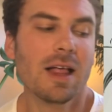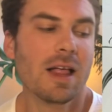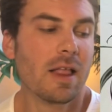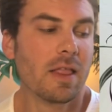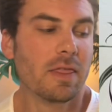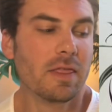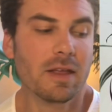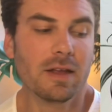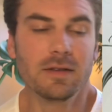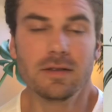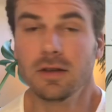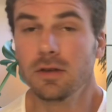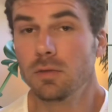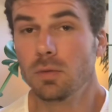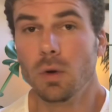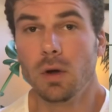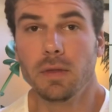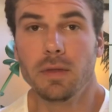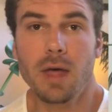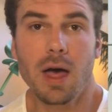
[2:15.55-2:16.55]
This is
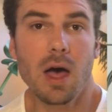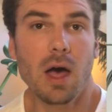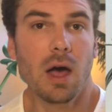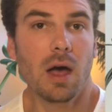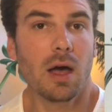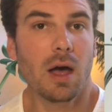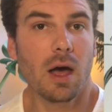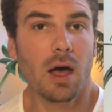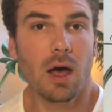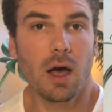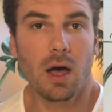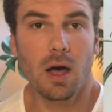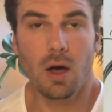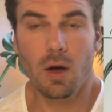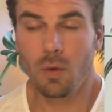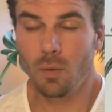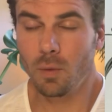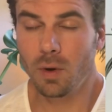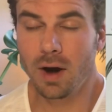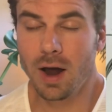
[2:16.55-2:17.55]
one that
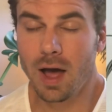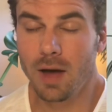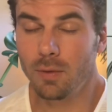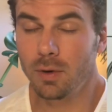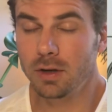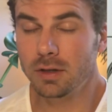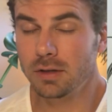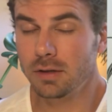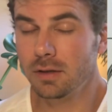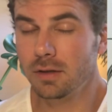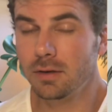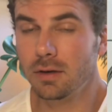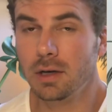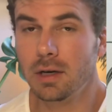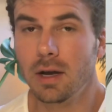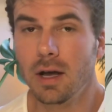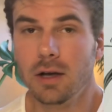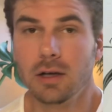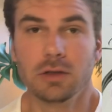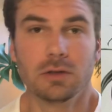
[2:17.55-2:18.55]
when I worked in the
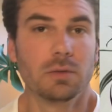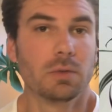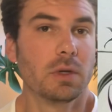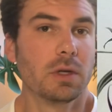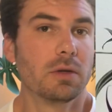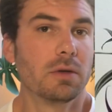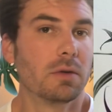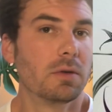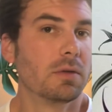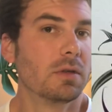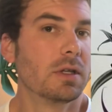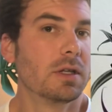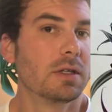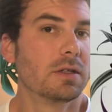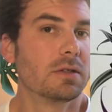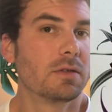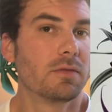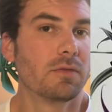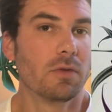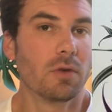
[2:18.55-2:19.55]
greenhouse, we grew this
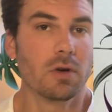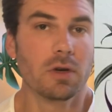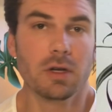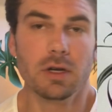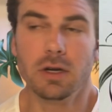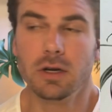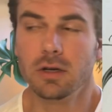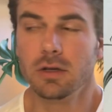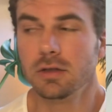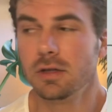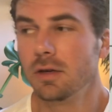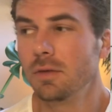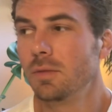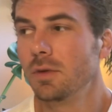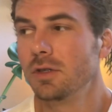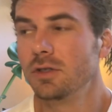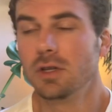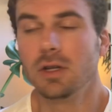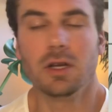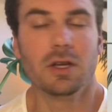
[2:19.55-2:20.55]
for years and
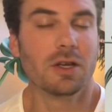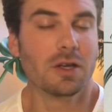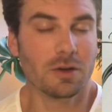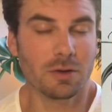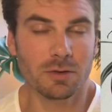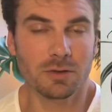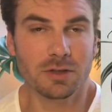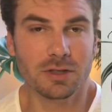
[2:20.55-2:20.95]
was a huge